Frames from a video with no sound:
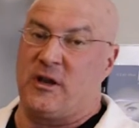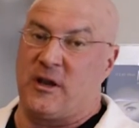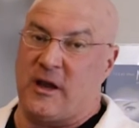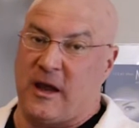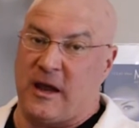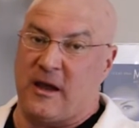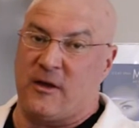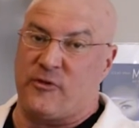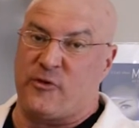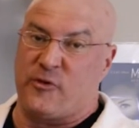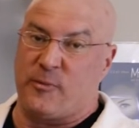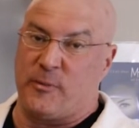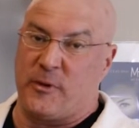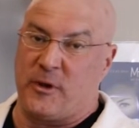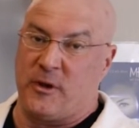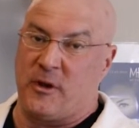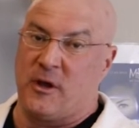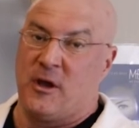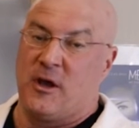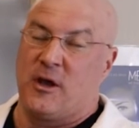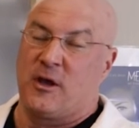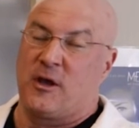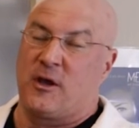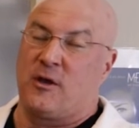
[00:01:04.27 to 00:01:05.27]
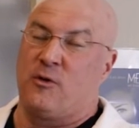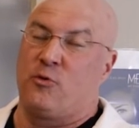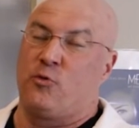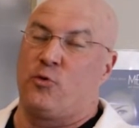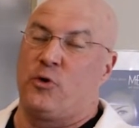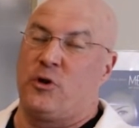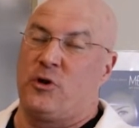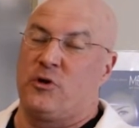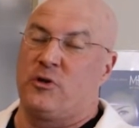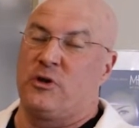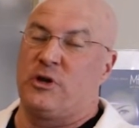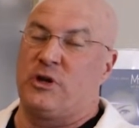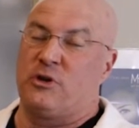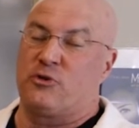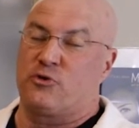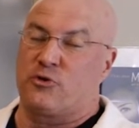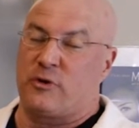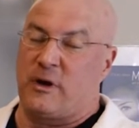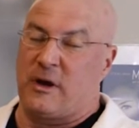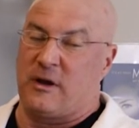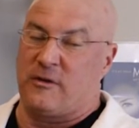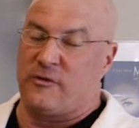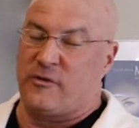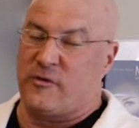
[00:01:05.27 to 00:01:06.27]
enhancement can really
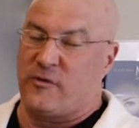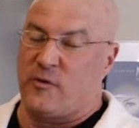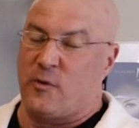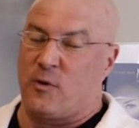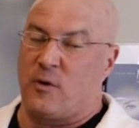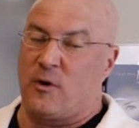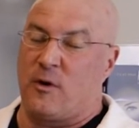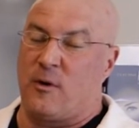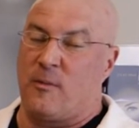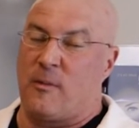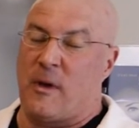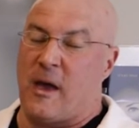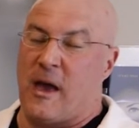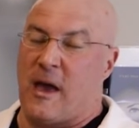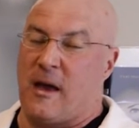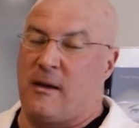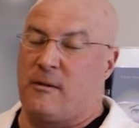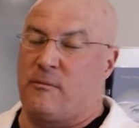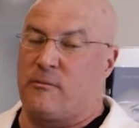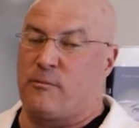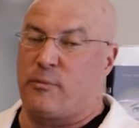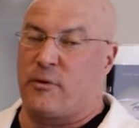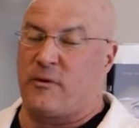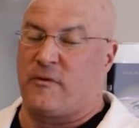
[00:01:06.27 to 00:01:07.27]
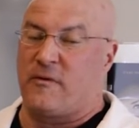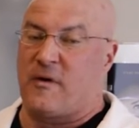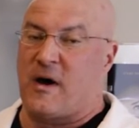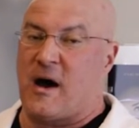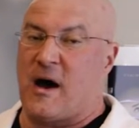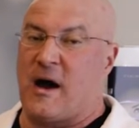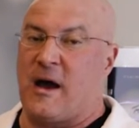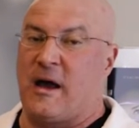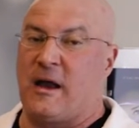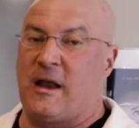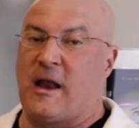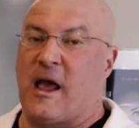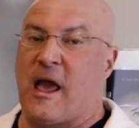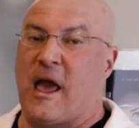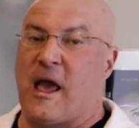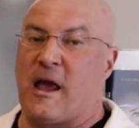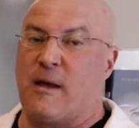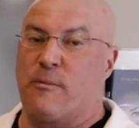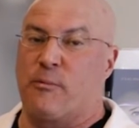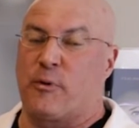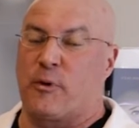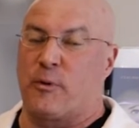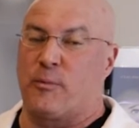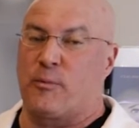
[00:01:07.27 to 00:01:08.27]
transform and provide
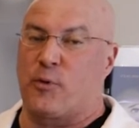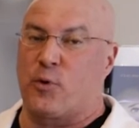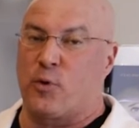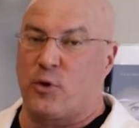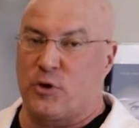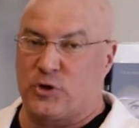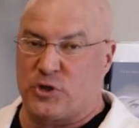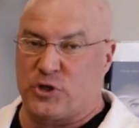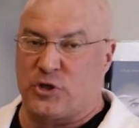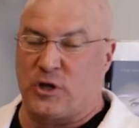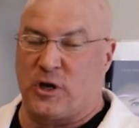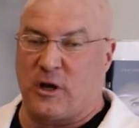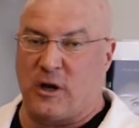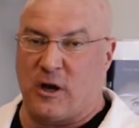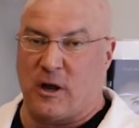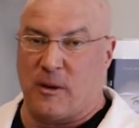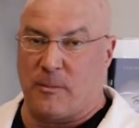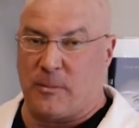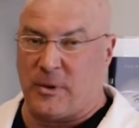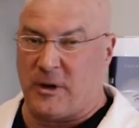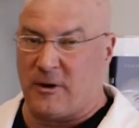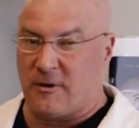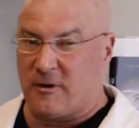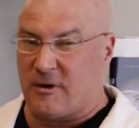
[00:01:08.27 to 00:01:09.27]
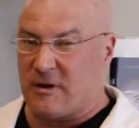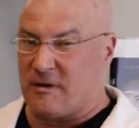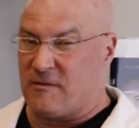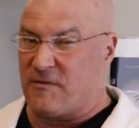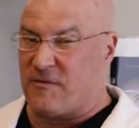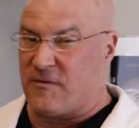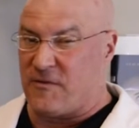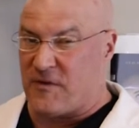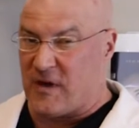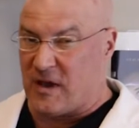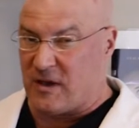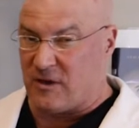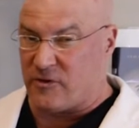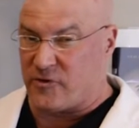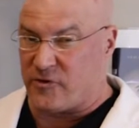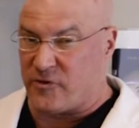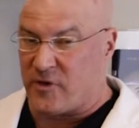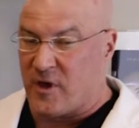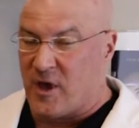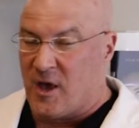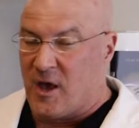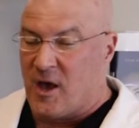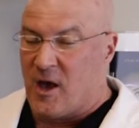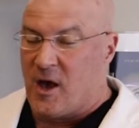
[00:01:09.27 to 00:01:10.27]
a proportionate appearing
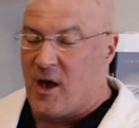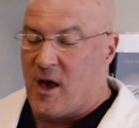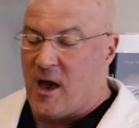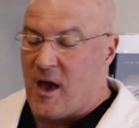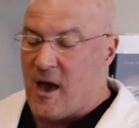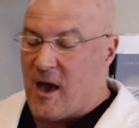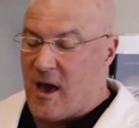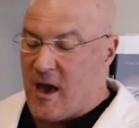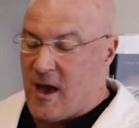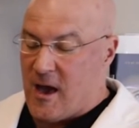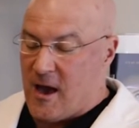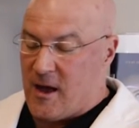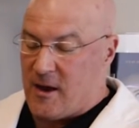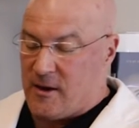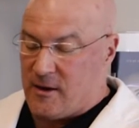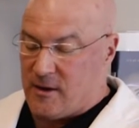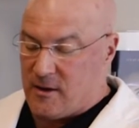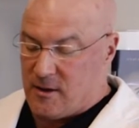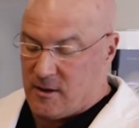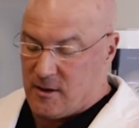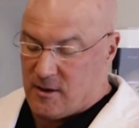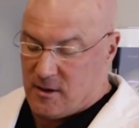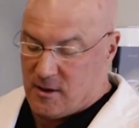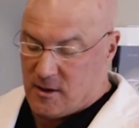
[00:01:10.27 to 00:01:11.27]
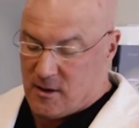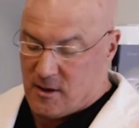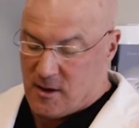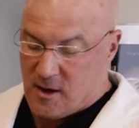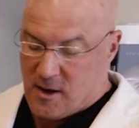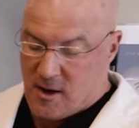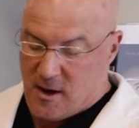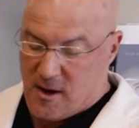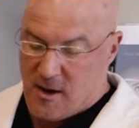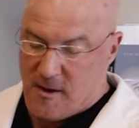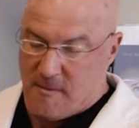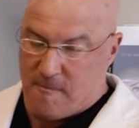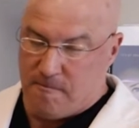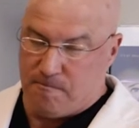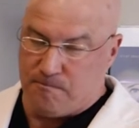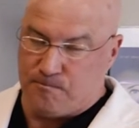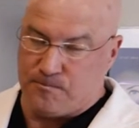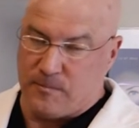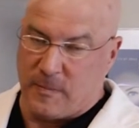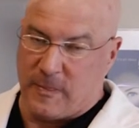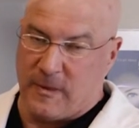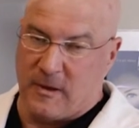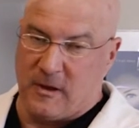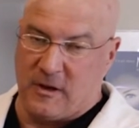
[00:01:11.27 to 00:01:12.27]
face. And um,
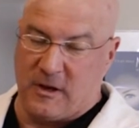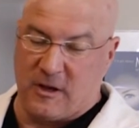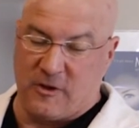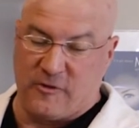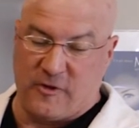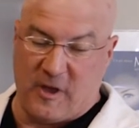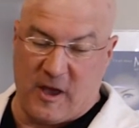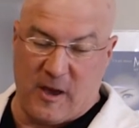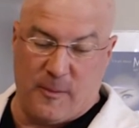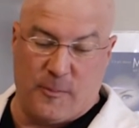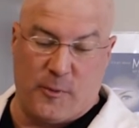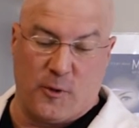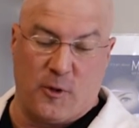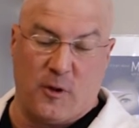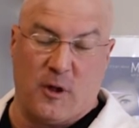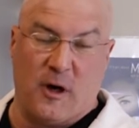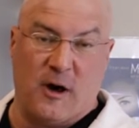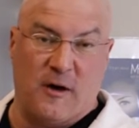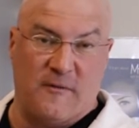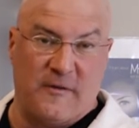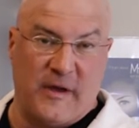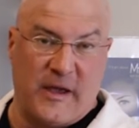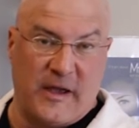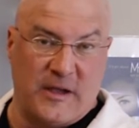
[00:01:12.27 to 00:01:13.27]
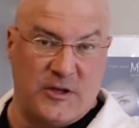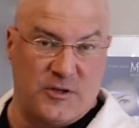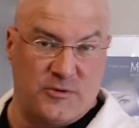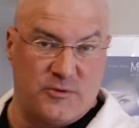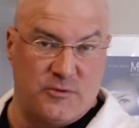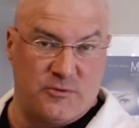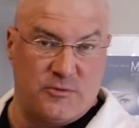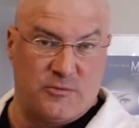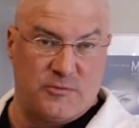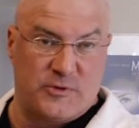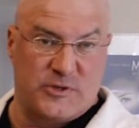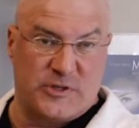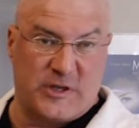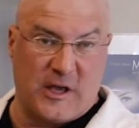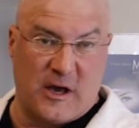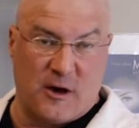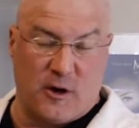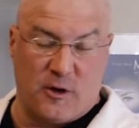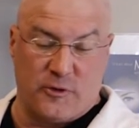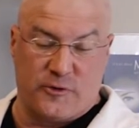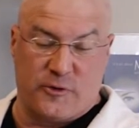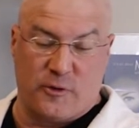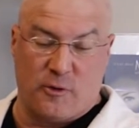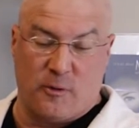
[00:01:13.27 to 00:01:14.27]
an example of a
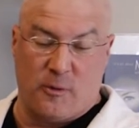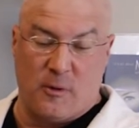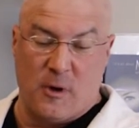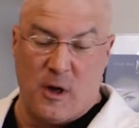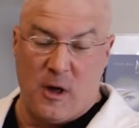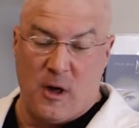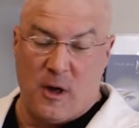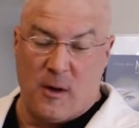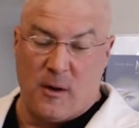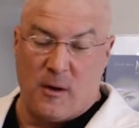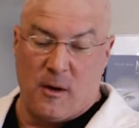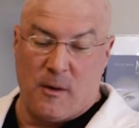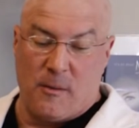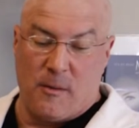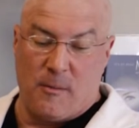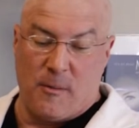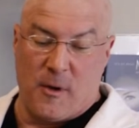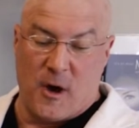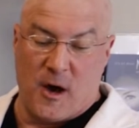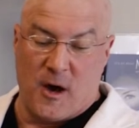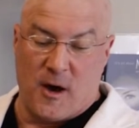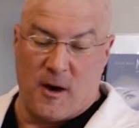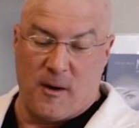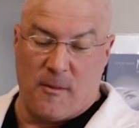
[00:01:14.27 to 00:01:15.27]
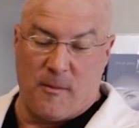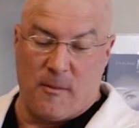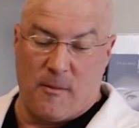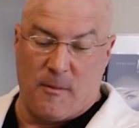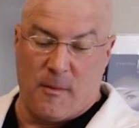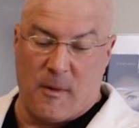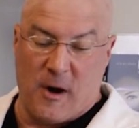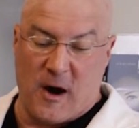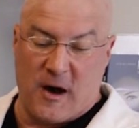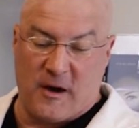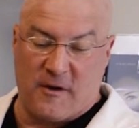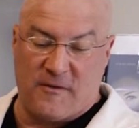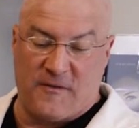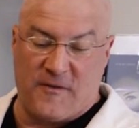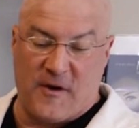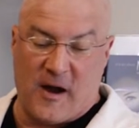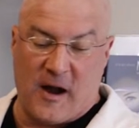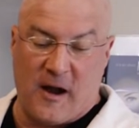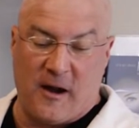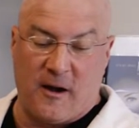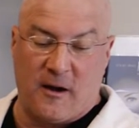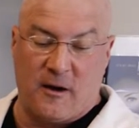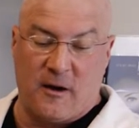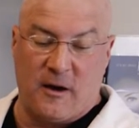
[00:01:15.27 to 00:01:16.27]
skeletal um,
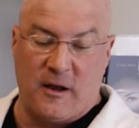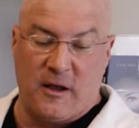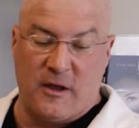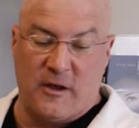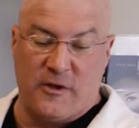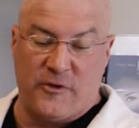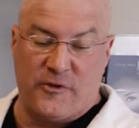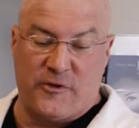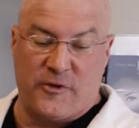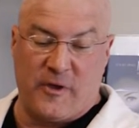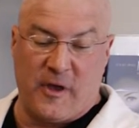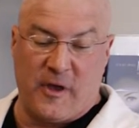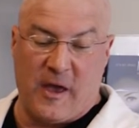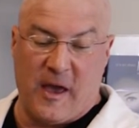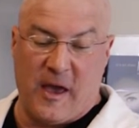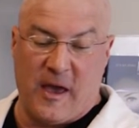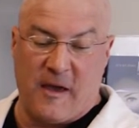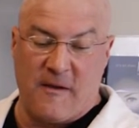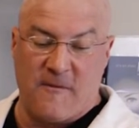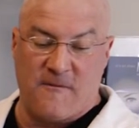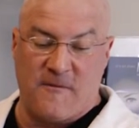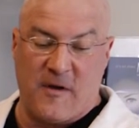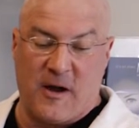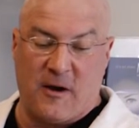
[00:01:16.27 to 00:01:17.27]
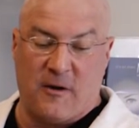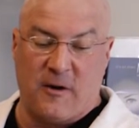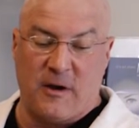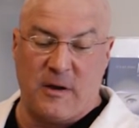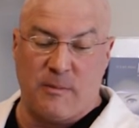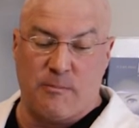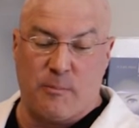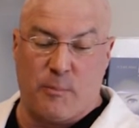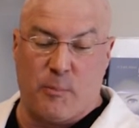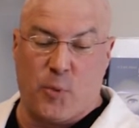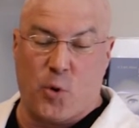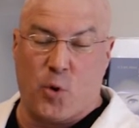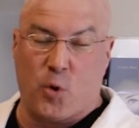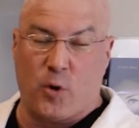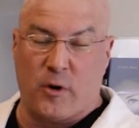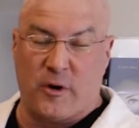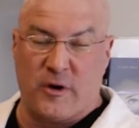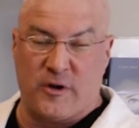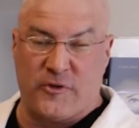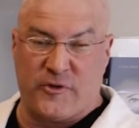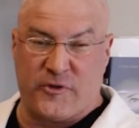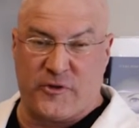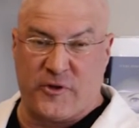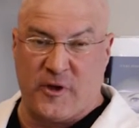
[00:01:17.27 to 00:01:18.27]
modifier is a very
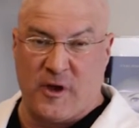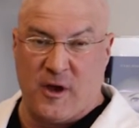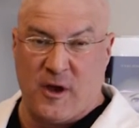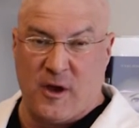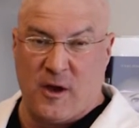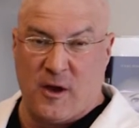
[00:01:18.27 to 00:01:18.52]
porous